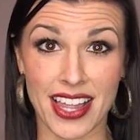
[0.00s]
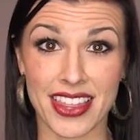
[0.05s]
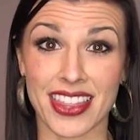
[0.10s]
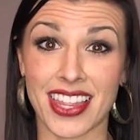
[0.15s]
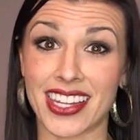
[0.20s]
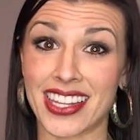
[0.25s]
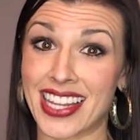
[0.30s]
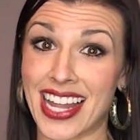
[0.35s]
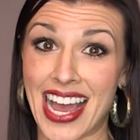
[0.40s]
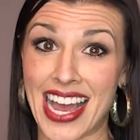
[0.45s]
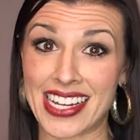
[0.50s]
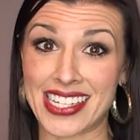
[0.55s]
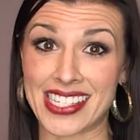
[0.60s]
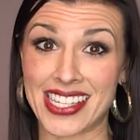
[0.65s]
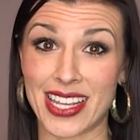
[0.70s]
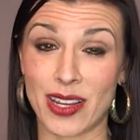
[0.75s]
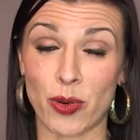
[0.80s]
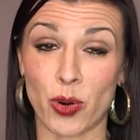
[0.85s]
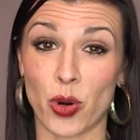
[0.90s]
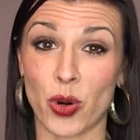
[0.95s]
The last
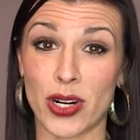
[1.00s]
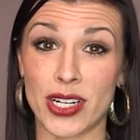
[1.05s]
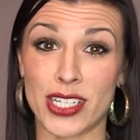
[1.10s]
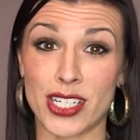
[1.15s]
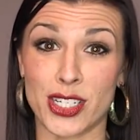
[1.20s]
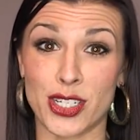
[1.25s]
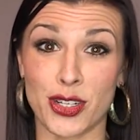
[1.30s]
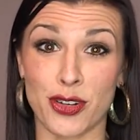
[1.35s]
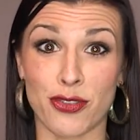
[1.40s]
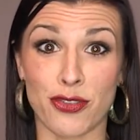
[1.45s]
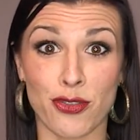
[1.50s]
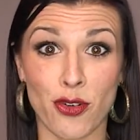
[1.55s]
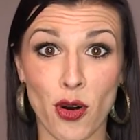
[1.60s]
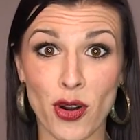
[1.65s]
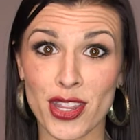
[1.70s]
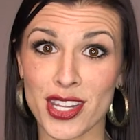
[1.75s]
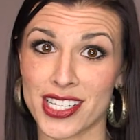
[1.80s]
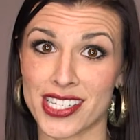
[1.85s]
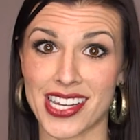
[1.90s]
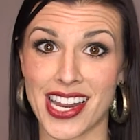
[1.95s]
thing we're going to do for
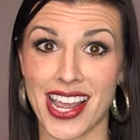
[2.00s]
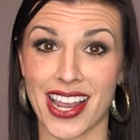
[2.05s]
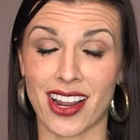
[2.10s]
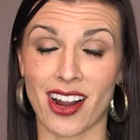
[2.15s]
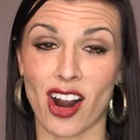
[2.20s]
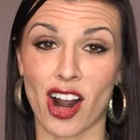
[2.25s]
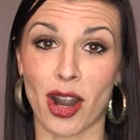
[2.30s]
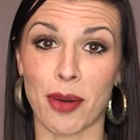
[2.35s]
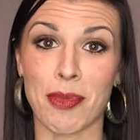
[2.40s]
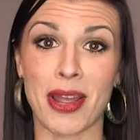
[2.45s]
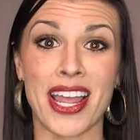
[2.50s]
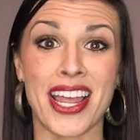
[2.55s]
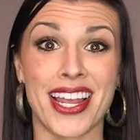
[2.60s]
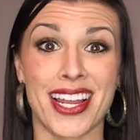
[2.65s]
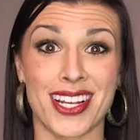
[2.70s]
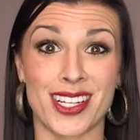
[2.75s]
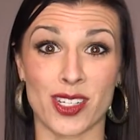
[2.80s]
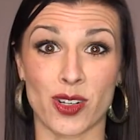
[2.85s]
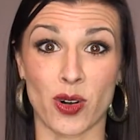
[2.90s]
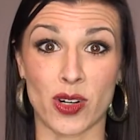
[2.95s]
the snake arm
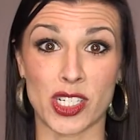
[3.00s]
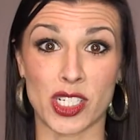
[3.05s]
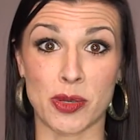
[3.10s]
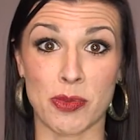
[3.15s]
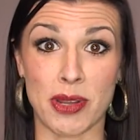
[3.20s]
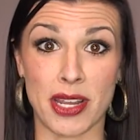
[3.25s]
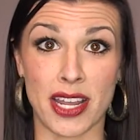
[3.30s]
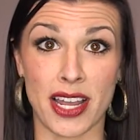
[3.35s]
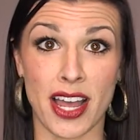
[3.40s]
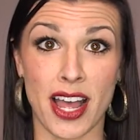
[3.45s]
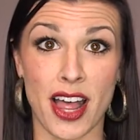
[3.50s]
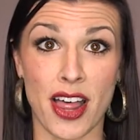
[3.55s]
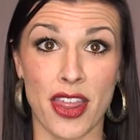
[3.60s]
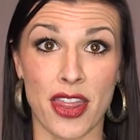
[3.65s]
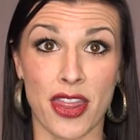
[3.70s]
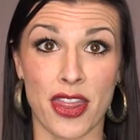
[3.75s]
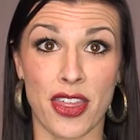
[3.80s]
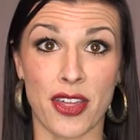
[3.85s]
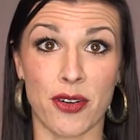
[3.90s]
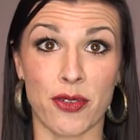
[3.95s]
is going to be
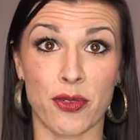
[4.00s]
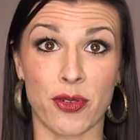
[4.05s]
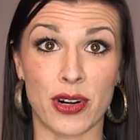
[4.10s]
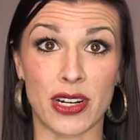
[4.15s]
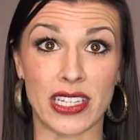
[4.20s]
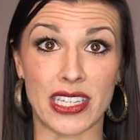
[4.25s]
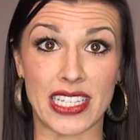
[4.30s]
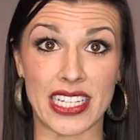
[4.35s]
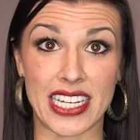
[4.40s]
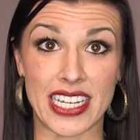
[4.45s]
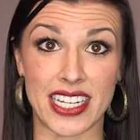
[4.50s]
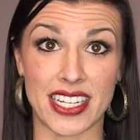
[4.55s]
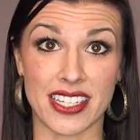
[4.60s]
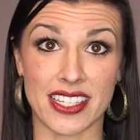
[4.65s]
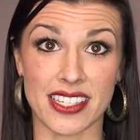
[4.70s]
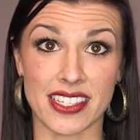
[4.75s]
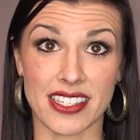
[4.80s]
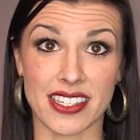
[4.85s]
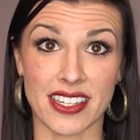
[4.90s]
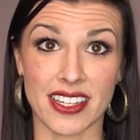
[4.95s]
the
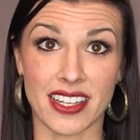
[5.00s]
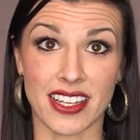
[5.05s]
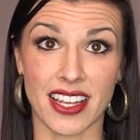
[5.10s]
release.